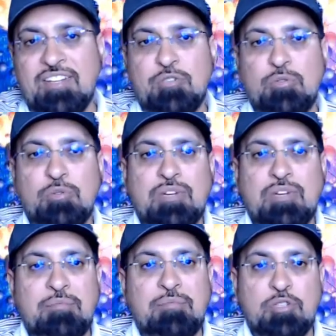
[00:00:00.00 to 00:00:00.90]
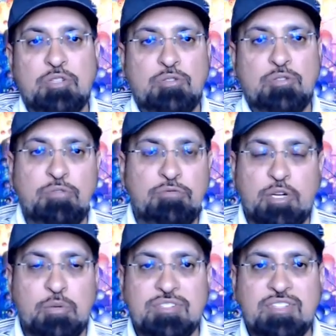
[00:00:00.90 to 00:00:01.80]
to do
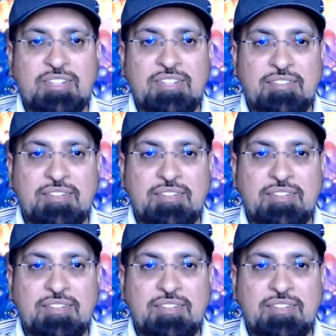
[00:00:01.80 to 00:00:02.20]
frequency